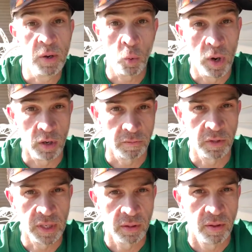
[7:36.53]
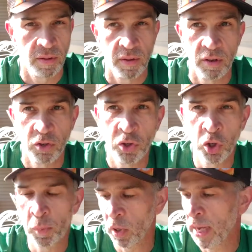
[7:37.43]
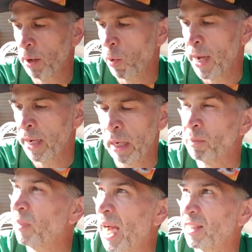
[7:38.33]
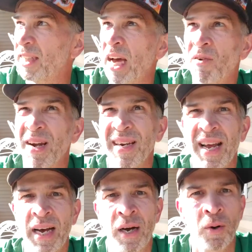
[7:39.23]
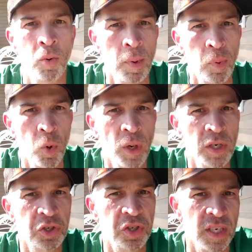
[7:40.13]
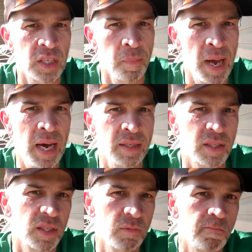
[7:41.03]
wonderfully. Super lightweight. I'm outside right now on the porch. It's about